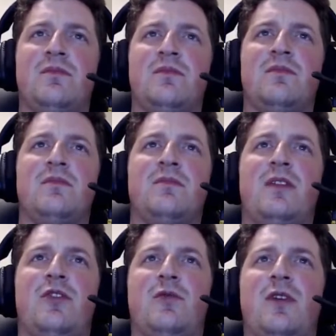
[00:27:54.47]
but
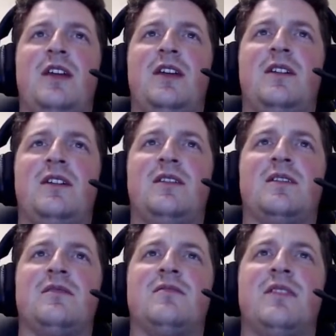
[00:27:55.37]
if you're running,
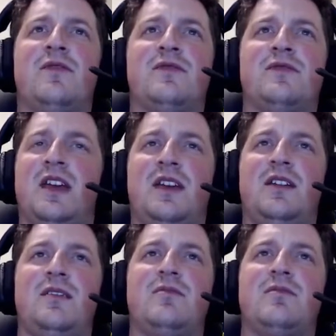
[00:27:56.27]
if
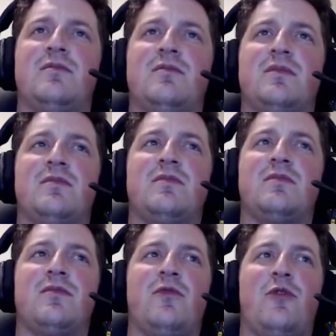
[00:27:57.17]
say
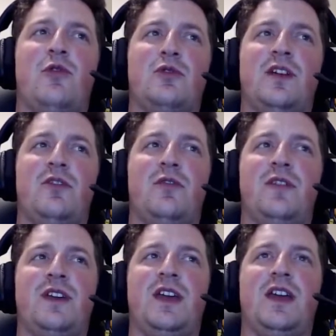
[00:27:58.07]
14 or
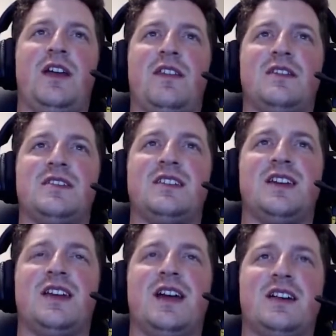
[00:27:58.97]
15 out of the
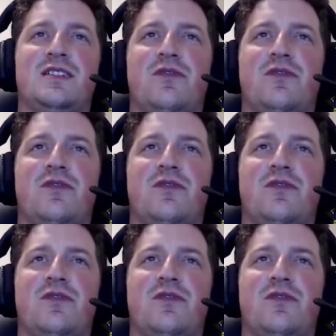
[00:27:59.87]
16 cars